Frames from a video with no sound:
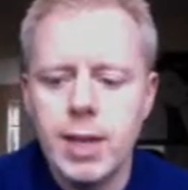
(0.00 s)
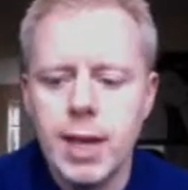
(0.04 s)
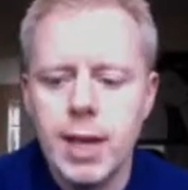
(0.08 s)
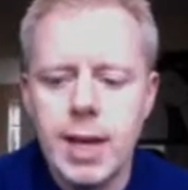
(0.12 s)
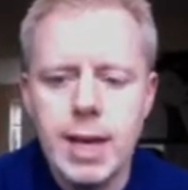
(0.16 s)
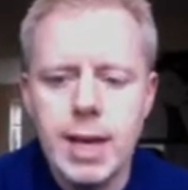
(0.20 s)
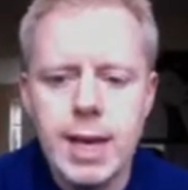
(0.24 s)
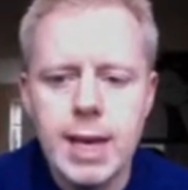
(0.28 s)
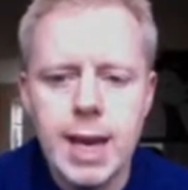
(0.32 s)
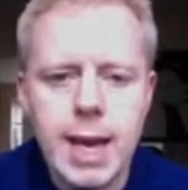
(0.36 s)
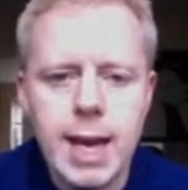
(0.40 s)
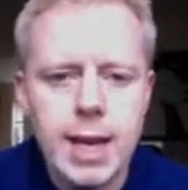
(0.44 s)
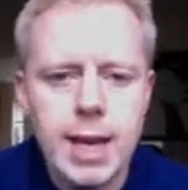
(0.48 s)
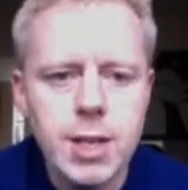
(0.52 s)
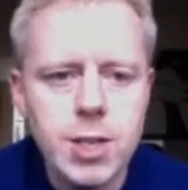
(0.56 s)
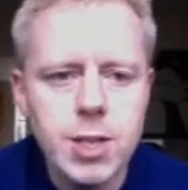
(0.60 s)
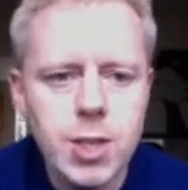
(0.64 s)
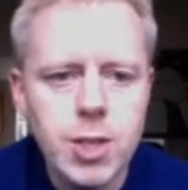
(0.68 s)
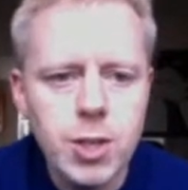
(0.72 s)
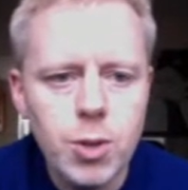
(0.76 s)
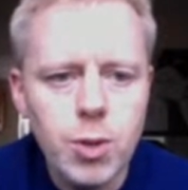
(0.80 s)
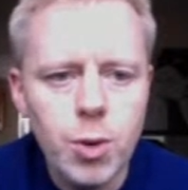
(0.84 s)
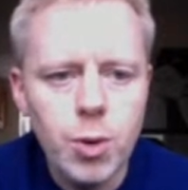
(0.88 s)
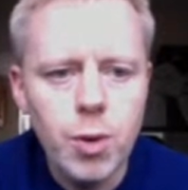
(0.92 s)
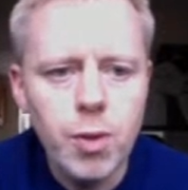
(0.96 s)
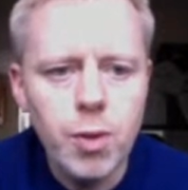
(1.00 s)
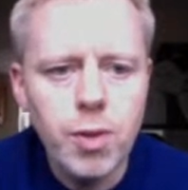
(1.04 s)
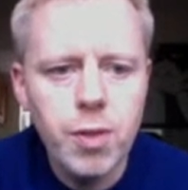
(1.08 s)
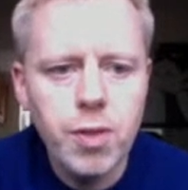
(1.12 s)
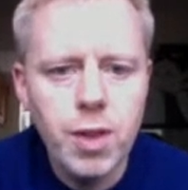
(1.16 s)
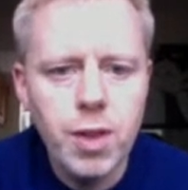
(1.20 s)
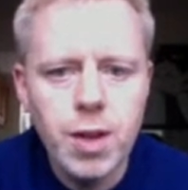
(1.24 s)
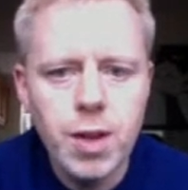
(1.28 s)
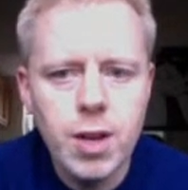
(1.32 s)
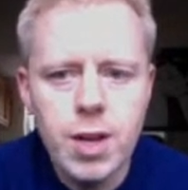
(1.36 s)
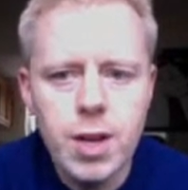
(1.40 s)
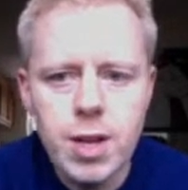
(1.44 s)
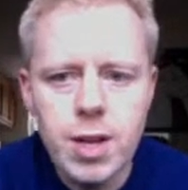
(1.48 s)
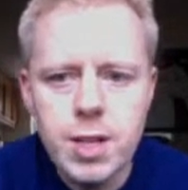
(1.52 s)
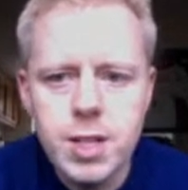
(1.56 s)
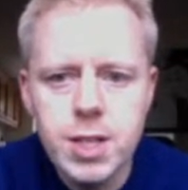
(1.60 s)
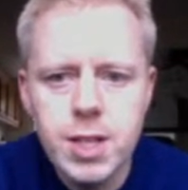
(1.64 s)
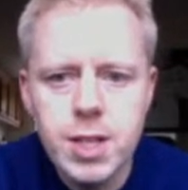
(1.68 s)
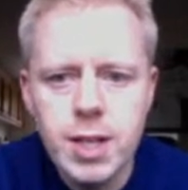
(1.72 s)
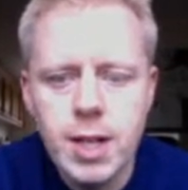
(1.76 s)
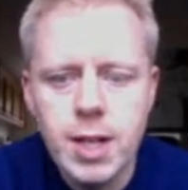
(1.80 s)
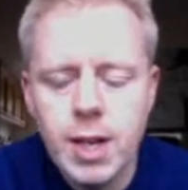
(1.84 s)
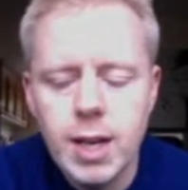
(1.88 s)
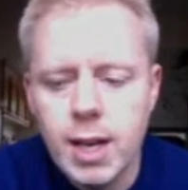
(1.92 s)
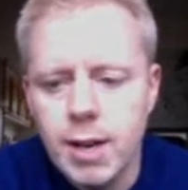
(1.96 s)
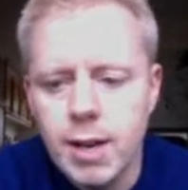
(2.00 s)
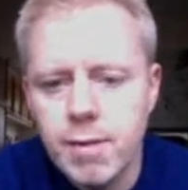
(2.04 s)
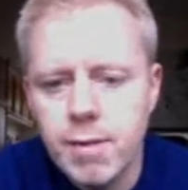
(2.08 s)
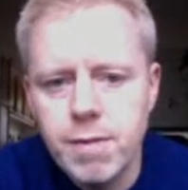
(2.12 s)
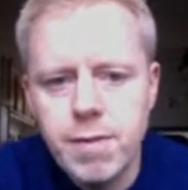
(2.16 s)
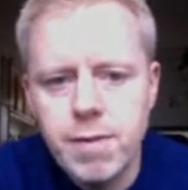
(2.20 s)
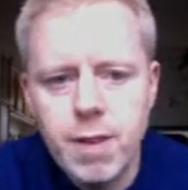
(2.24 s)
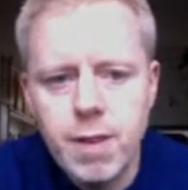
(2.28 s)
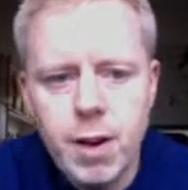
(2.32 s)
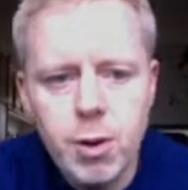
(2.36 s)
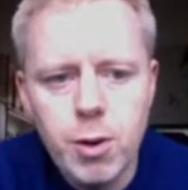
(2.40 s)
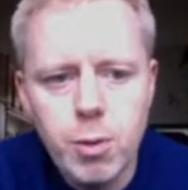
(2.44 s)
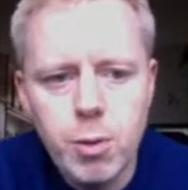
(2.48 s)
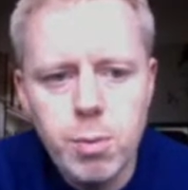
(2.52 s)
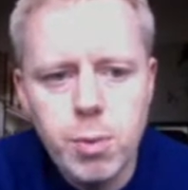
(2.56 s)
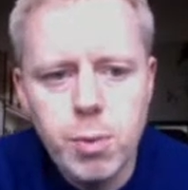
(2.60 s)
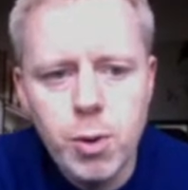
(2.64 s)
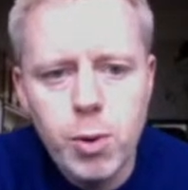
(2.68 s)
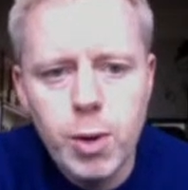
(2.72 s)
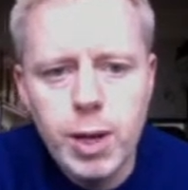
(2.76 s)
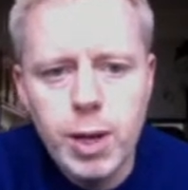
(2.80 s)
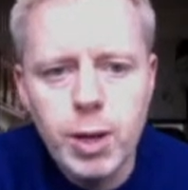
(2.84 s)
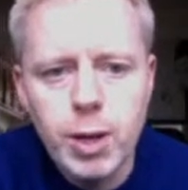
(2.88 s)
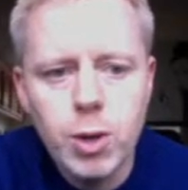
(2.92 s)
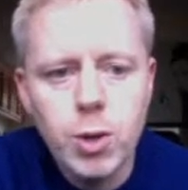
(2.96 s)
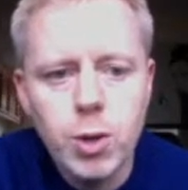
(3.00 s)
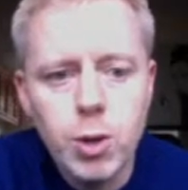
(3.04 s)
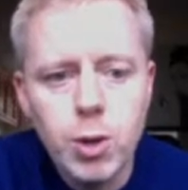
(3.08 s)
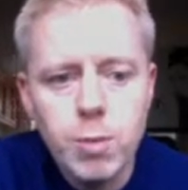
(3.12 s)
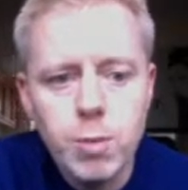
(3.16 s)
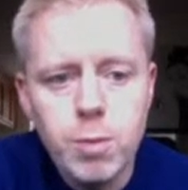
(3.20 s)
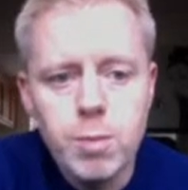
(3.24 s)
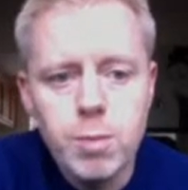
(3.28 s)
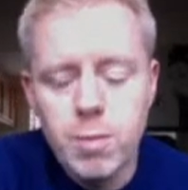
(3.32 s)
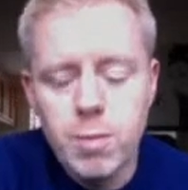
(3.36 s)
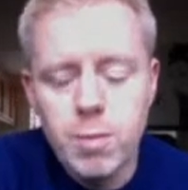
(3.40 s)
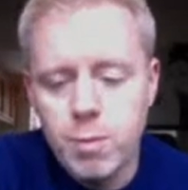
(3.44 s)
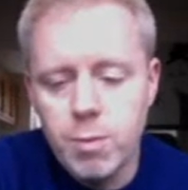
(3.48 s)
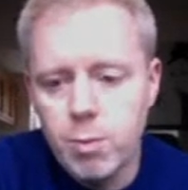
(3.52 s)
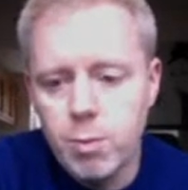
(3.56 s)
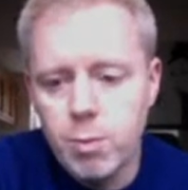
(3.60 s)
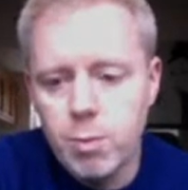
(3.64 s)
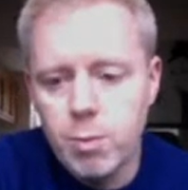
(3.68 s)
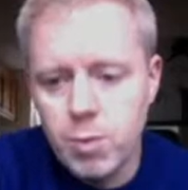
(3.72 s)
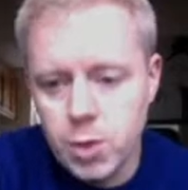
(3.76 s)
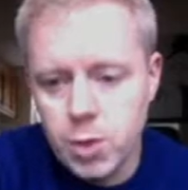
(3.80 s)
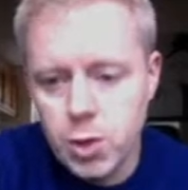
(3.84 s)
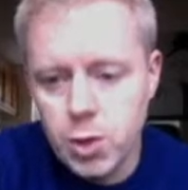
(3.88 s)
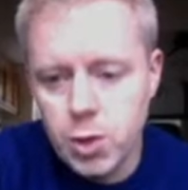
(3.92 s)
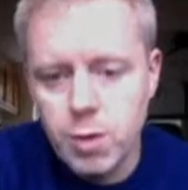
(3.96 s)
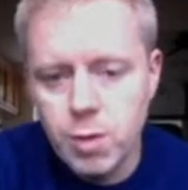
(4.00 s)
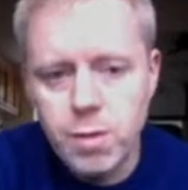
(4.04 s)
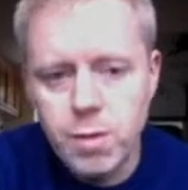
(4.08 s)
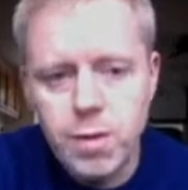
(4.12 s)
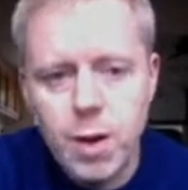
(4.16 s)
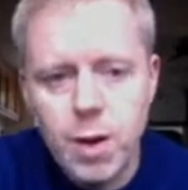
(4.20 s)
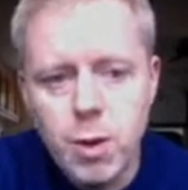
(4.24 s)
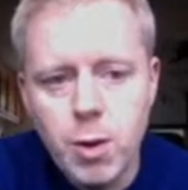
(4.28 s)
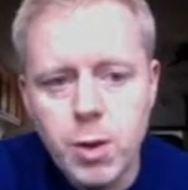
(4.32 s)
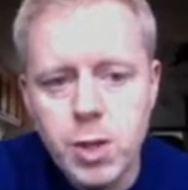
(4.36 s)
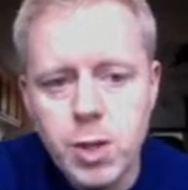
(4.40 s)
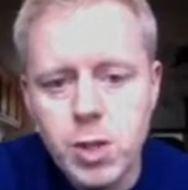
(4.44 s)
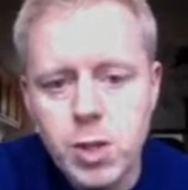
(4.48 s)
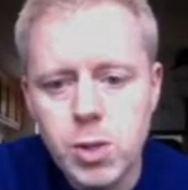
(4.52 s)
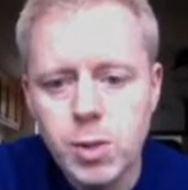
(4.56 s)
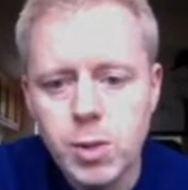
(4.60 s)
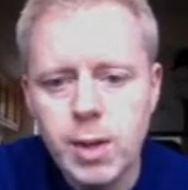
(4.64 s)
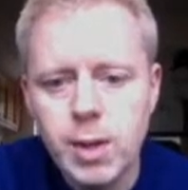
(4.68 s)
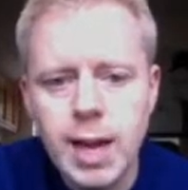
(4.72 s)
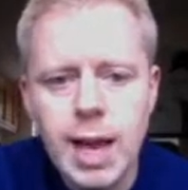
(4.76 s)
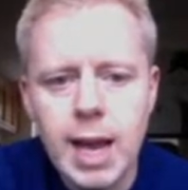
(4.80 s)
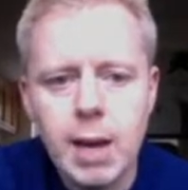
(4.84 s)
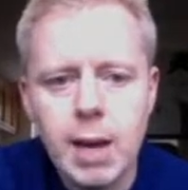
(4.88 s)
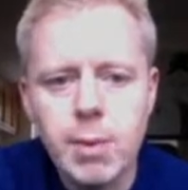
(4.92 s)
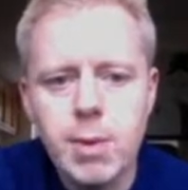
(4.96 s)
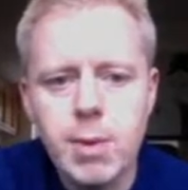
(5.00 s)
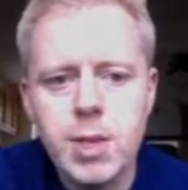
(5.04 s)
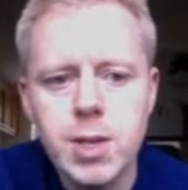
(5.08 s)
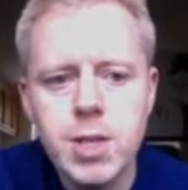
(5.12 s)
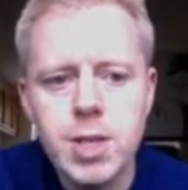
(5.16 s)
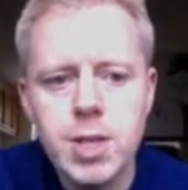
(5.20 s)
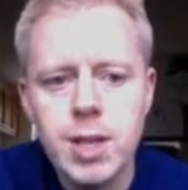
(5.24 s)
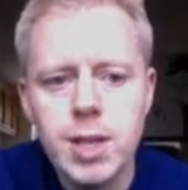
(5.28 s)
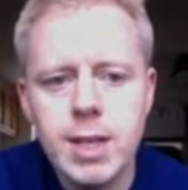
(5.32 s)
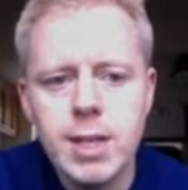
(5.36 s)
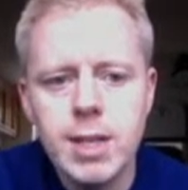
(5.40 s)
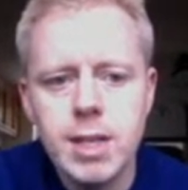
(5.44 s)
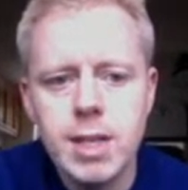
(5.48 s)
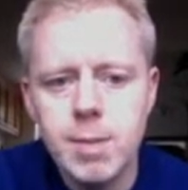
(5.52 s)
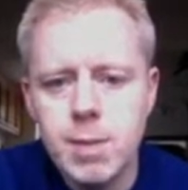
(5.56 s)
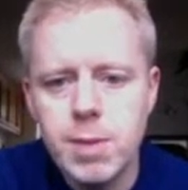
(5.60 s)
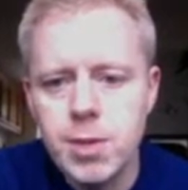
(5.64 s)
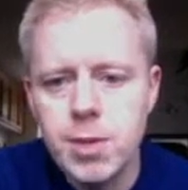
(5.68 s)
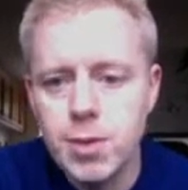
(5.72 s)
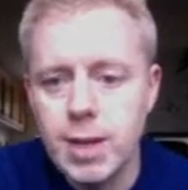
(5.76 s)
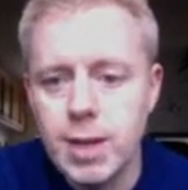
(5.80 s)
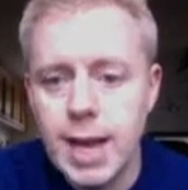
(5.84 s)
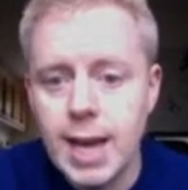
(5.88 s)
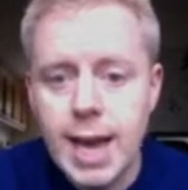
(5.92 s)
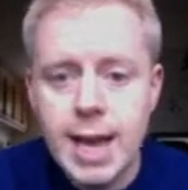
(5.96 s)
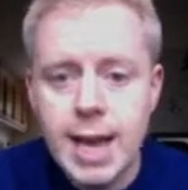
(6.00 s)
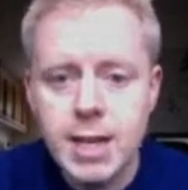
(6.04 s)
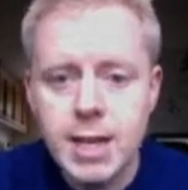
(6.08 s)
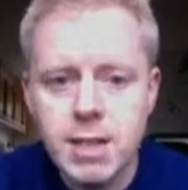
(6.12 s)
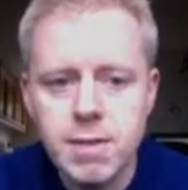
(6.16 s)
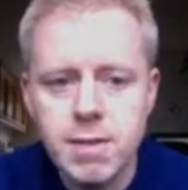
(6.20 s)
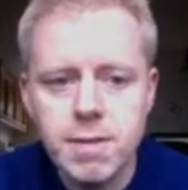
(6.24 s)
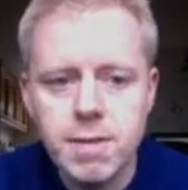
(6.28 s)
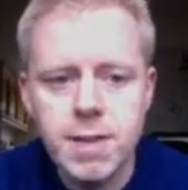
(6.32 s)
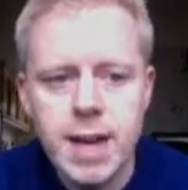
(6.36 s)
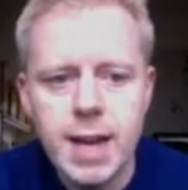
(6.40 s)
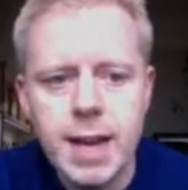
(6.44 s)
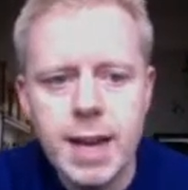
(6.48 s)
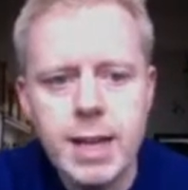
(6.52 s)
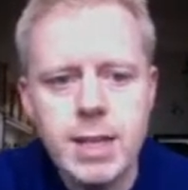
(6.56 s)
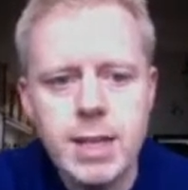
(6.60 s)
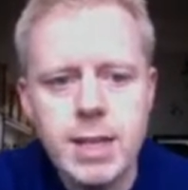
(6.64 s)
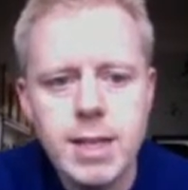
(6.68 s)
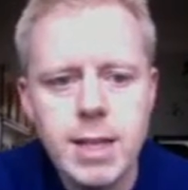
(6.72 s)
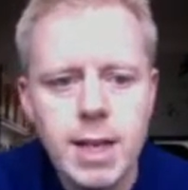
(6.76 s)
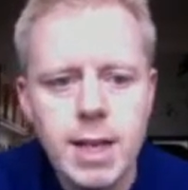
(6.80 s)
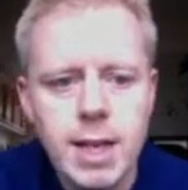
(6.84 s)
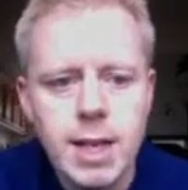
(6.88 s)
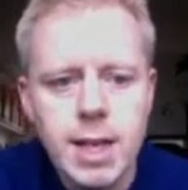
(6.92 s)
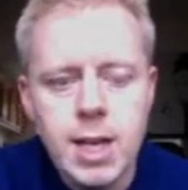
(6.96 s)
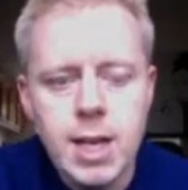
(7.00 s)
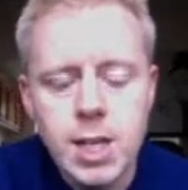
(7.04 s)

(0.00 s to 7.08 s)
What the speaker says: Okay, and your third and final point should focus on language and imagery and effect.